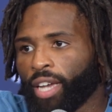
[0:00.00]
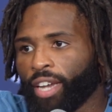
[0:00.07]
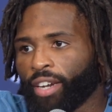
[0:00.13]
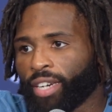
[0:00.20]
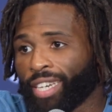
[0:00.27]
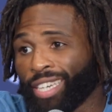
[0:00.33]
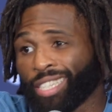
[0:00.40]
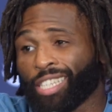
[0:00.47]

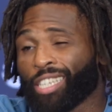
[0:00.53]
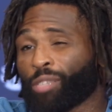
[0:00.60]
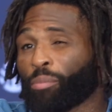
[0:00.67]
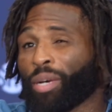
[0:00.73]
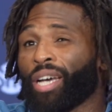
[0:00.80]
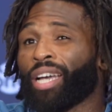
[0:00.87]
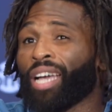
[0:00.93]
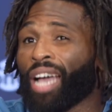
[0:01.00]
Eric Nicksick's,
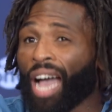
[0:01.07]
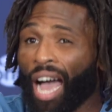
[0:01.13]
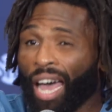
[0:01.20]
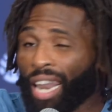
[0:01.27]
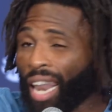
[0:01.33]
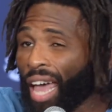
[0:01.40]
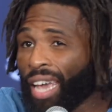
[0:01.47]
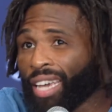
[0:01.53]
but
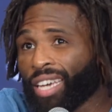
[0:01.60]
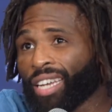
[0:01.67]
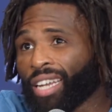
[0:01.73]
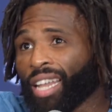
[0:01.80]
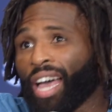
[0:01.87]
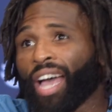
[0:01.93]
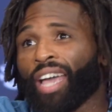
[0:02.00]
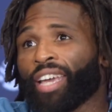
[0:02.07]
I like it a
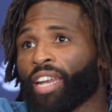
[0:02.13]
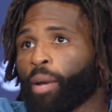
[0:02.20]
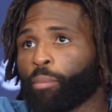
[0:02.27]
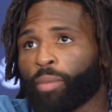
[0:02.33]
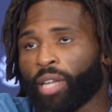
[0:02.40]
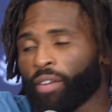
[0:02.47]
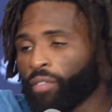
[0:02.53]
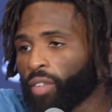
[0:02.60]
lot, and
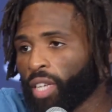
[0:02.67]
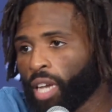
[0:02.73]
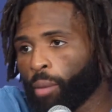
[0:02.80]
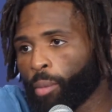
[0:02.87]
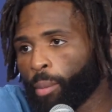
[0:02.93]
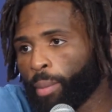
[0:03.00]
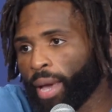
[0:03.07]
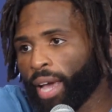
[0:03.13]
I'm definitely
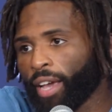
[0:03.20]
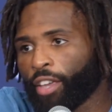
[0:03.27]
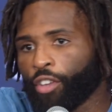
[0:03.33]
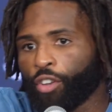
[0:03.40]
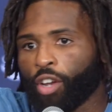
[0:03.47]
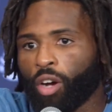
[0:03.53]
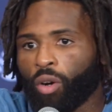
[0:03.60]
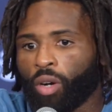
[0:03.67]
coming back,
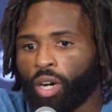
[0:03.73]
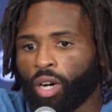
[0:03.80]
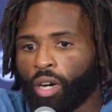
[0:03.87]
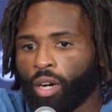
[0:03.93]
you know.